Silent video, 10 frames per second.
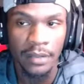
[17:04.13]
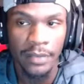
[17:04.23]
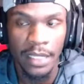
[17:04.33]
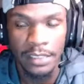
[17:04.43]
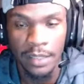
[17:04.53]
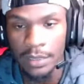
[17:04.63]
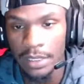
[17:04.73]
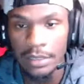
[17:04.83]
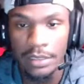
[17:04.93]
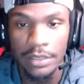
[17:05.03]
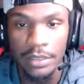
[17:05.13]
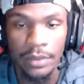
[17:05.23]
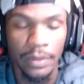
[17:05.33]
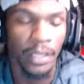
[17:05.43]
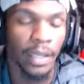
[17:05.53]
of things that we listen
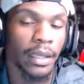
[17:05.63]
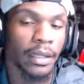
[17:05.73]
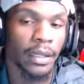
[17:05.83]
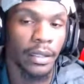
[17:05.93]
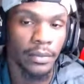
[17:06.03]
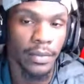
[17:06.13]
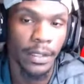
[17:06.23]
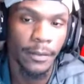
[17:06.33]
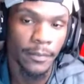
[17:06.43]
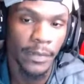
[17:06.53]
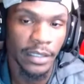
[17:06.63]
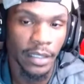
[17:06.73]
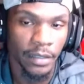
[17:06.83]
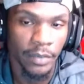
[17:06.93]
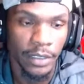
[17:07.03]
to, and I
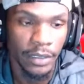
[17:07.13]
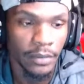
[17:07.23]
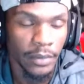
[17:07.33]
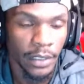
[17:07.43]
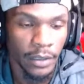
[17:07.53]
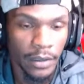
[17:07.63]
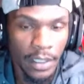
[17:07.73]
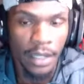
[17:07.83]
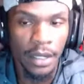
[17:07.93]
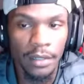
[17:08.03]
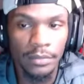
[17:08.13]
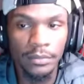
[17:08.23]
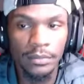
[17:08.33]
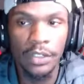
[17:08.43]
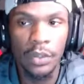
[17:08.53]
think it'll be,
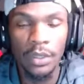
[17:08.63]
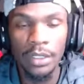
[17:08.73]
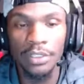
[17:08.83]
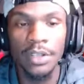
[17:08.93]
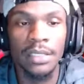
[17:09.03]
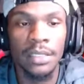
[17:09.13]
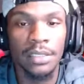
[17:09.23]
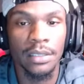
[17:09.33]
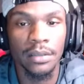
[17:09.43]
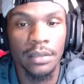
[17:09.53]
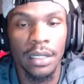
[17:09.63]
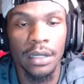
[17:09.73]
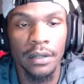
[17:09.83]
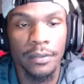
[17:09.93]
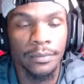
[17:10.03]
a cool little transition
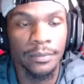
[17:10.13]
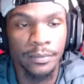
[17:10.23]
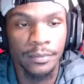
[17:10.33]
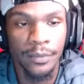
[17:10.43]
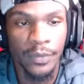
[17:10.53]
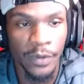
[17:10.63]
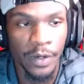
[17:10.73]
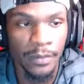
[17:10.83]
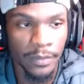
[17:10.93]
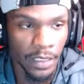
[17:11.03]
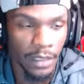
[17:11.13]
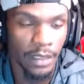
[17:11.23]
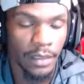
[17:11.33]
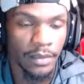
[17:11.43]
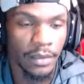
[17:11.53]
from
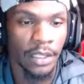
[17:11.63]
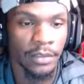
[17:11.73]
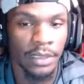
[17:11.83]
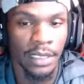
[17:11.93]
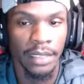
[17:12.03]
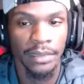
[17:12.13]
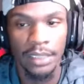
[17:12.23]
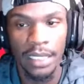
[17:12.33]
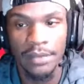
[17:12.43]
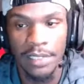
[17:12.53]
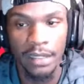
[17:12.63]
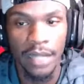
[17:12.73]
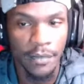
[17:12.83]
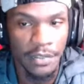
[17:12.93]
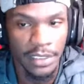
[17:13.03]
clothing line to lifestyle.
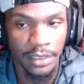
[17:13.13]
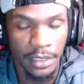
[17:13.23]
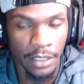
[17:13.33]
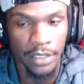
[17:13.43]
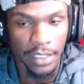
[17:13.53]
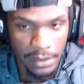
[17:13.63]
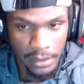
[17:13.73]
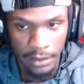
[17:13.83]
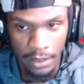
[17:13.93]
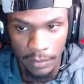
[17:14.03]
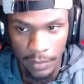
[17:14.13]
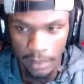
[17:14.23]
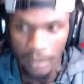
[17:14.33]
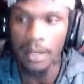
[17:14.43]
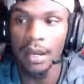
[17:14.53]
Obviously, clothing is still going to
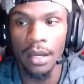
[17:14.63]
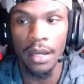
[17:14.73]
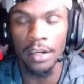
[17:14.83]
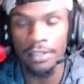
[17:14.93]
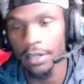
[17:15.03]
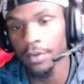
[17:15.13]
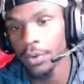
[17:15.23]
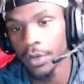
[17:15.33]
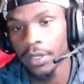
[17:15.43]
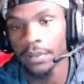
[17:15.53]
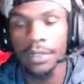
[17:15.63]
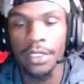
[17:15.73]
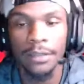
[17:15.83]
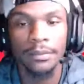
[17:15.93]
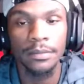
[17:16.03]
be our center point,
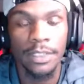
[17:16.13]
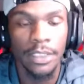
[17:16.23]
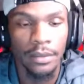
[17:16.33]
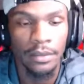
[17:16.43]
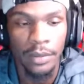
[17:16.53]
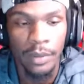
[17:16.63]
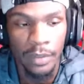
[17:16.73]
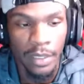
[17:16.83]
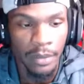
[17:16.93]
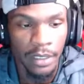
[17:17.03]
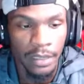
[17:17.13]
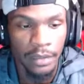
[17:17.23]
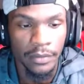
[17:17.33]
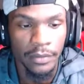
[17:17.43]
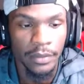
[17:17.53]
but we want to be able to give